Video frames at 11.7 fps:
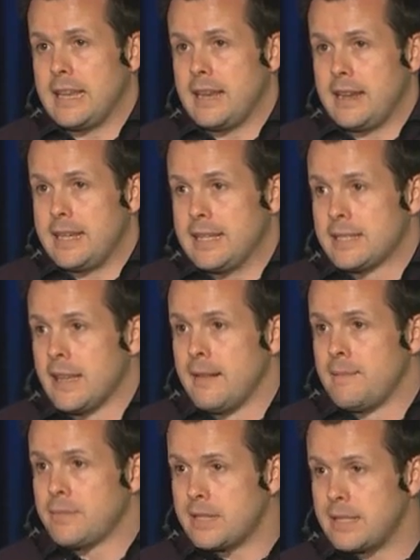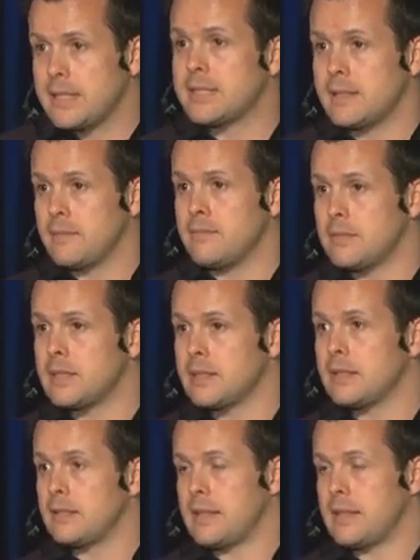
It, it is systems.